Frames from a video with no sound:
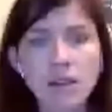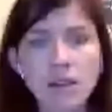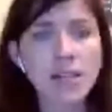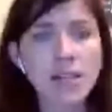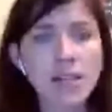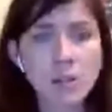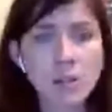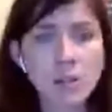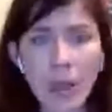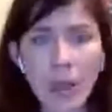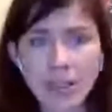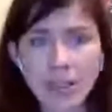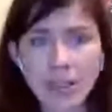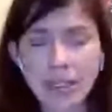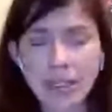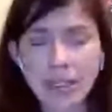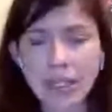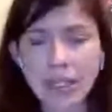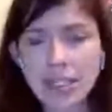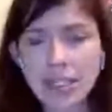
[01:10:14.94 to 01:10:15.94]

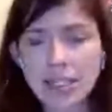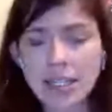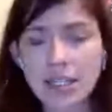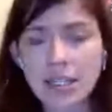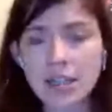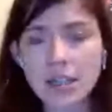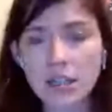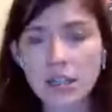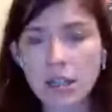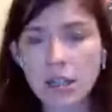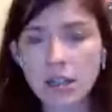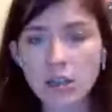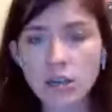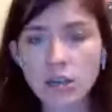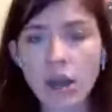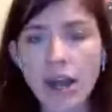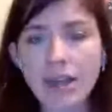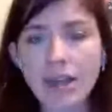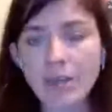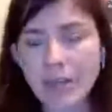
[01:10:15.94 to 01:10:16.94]
Expected it?
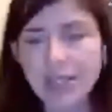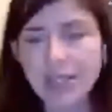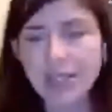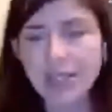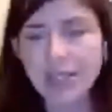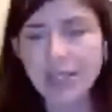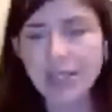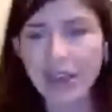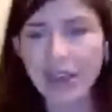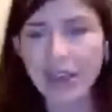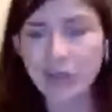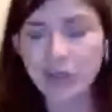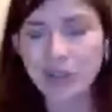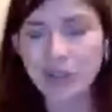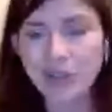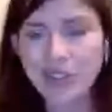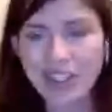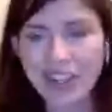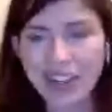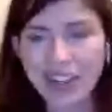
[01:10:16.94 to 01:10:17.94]
Cried Mrs.
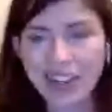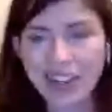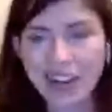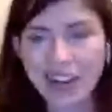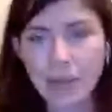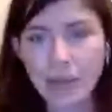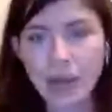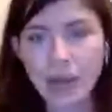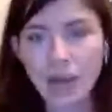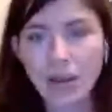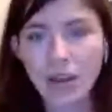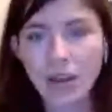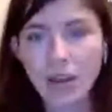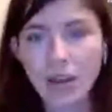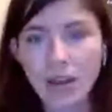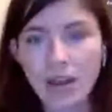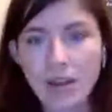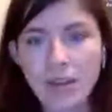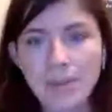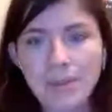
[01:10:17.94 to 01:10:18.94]
Fetherell, sitting up.
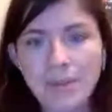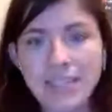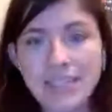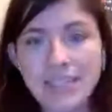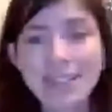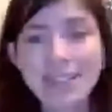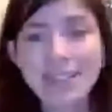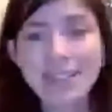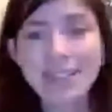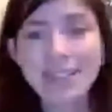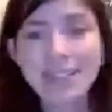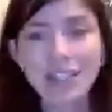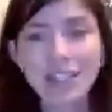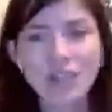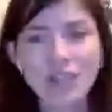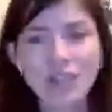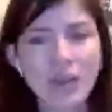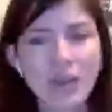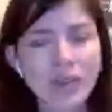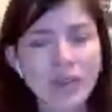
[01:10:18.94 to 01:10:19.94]
Mrs.
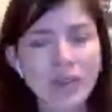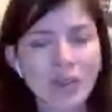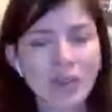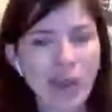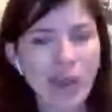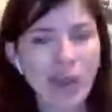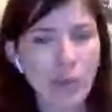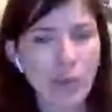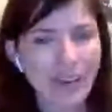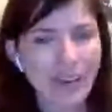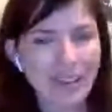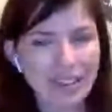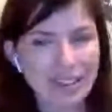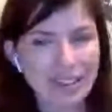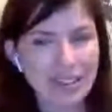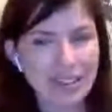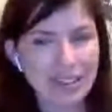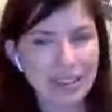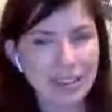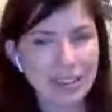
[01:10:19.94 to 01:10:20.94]
Clinch felt her way
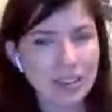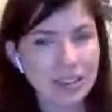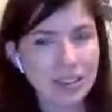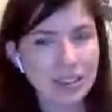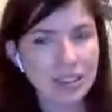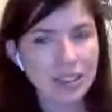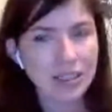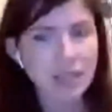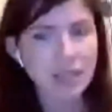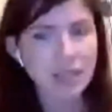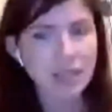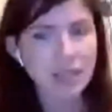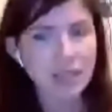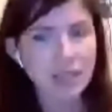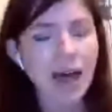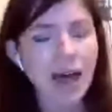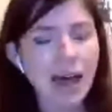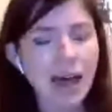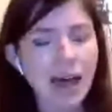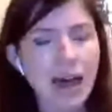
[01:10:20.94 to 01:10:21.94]
warily.
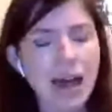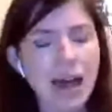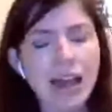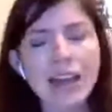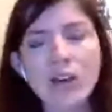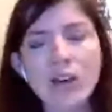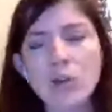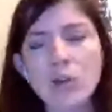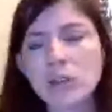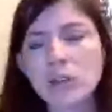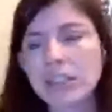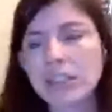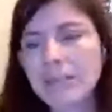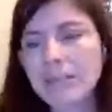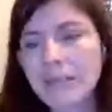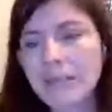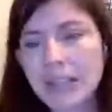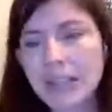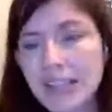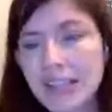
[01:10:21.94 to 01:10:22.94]
I only
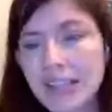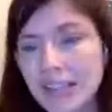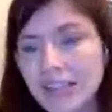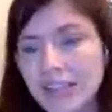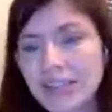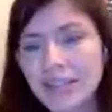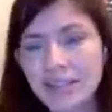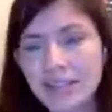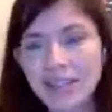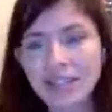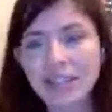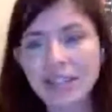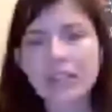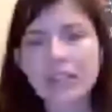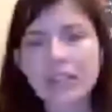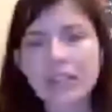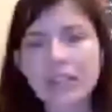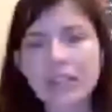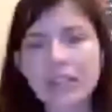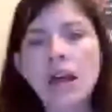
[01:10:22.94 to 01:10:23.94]
mean,
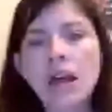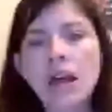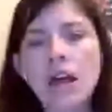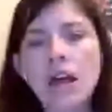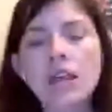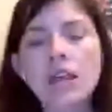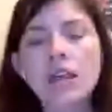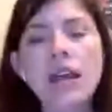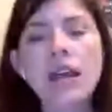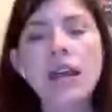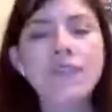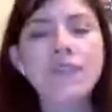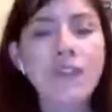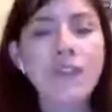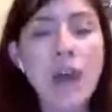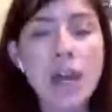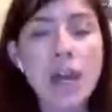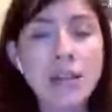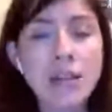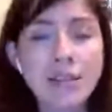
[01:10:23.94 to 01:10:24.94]
dear, that I
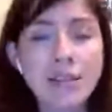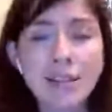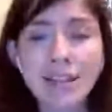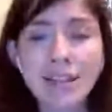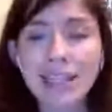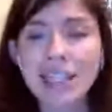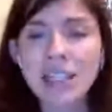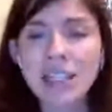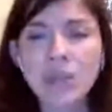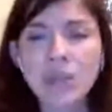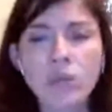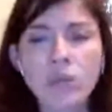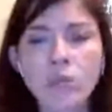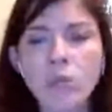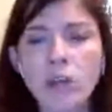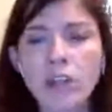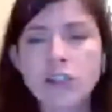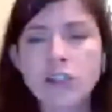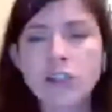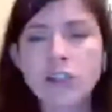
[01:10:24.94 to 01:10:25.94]
fancied
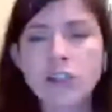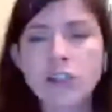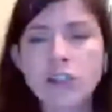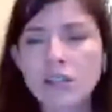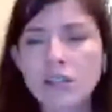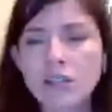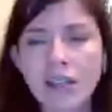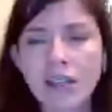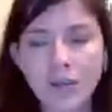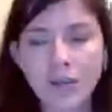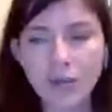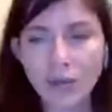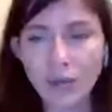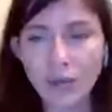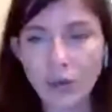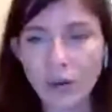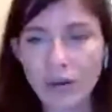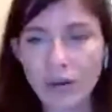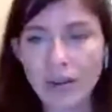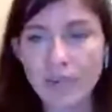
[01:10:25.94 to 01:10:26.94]
from what you said
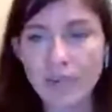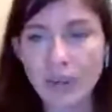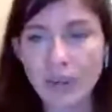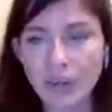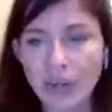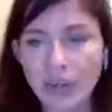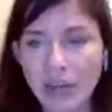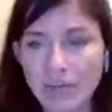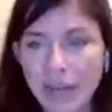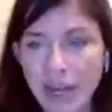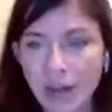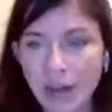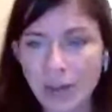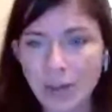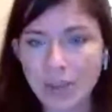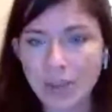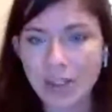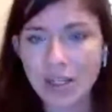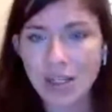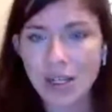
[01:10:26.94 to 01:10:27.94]
before the book came
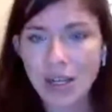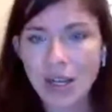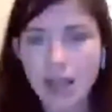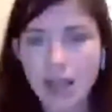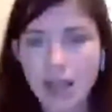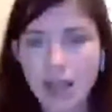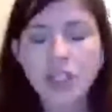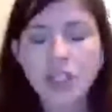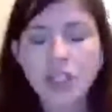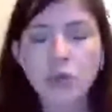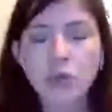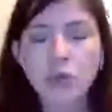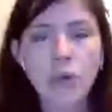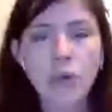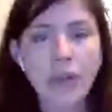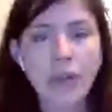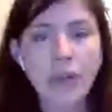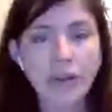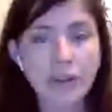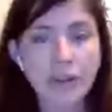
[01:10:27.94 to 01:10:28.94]
out, that you
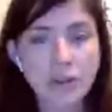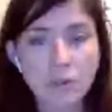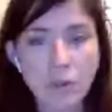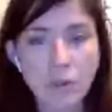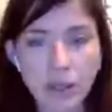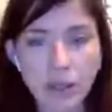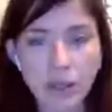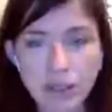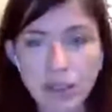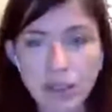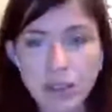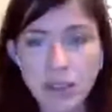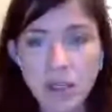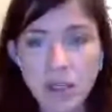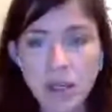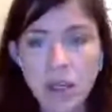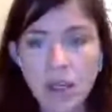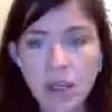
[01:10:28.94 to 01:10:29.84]
rather expected,